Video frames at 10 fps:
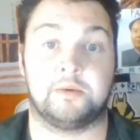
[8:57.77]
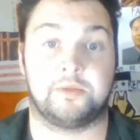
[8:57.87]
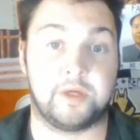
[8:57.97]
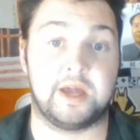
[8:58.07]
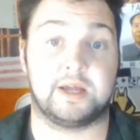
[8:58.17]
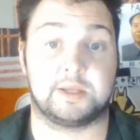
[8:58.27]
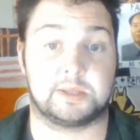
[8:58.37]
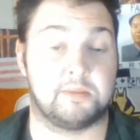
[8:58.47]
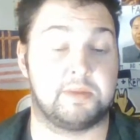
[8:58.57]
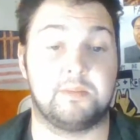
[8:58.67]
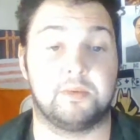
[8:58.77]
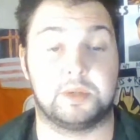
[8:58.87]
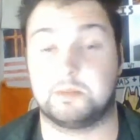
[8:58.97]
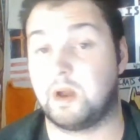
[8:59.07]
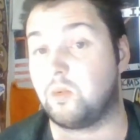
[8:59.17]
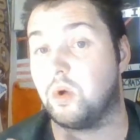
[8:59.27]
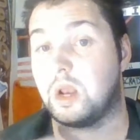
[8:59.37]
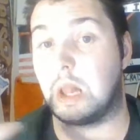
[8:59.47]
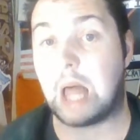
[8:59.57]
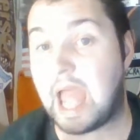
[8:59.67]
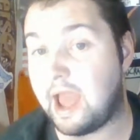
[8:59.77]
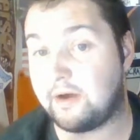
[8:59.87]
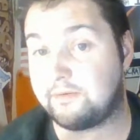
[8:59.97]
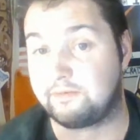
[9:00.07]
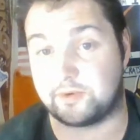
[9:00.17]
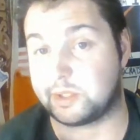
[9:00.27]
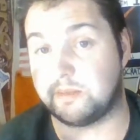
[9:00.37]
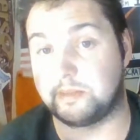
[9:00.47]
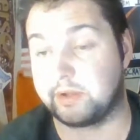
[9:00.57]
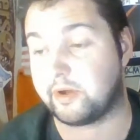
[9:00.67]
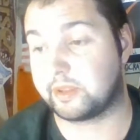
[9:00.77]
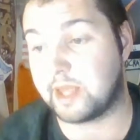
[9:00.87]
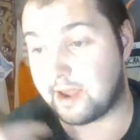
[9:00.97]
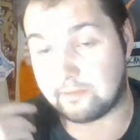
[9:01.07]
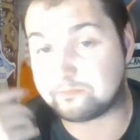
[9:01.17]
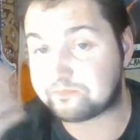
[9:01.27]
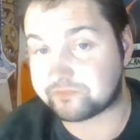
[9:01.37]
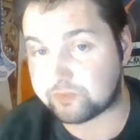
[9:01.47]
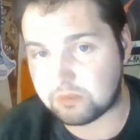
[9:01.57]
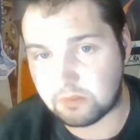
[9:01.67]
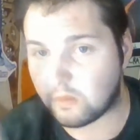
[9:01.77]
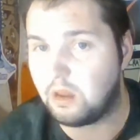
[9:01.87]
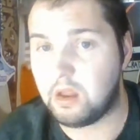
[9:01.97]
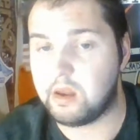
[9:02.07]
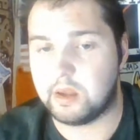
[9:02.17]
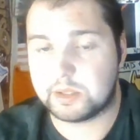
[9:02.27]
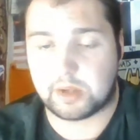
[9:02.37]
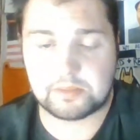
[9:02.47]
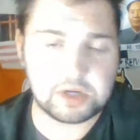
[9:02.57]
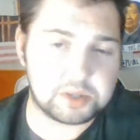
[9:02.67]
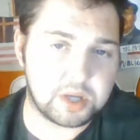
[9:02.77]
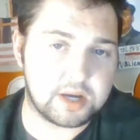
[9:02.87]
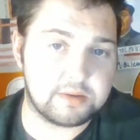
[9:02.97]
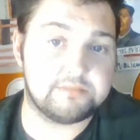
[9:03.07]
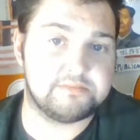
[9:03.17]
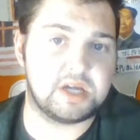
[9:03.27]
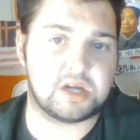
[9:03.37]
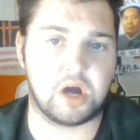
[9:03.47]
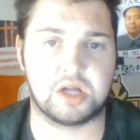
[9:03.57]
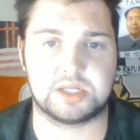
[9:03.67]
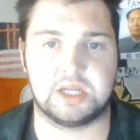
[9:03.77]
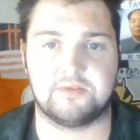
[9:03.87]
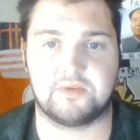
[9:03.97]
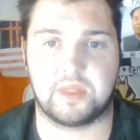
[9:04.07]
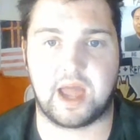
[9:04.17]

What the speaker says: things. Some people just might want to laugh or something like that. So I'm going to try to make content for